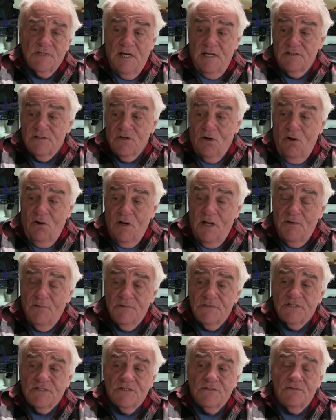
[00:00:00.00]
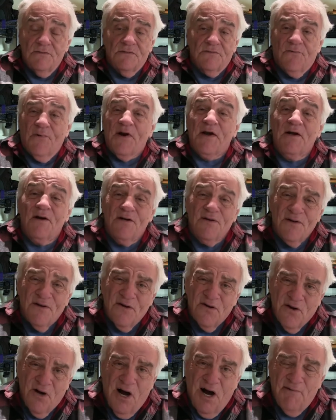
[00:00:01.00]
That's all I was doing. Drinking a
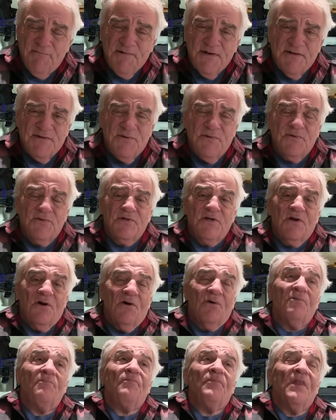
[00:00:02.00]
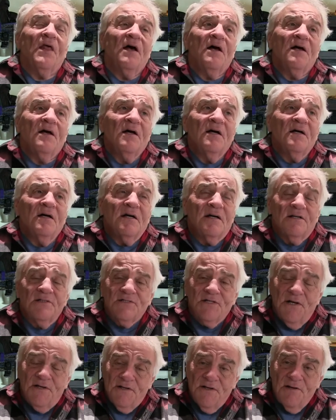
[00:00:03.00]
little coffee too,
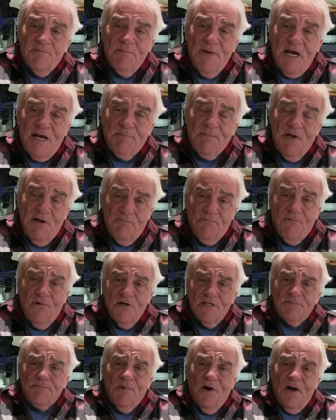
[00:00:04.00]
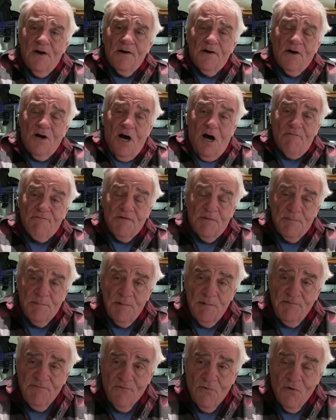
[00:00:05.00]
because I did make me a fresh pot of coffee
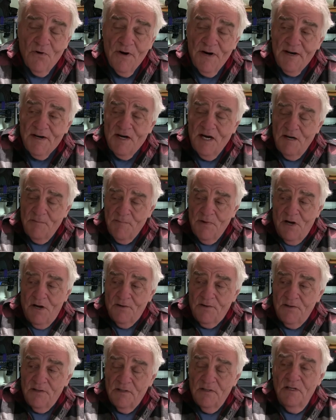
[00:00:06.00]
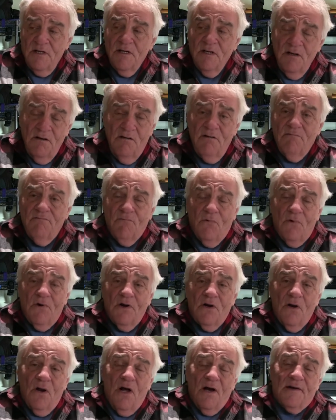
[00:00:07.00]
before I came out at 4
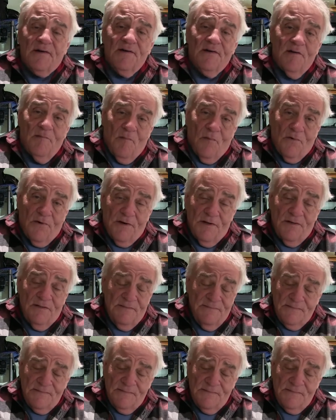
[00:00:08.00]
o'clock in the morning.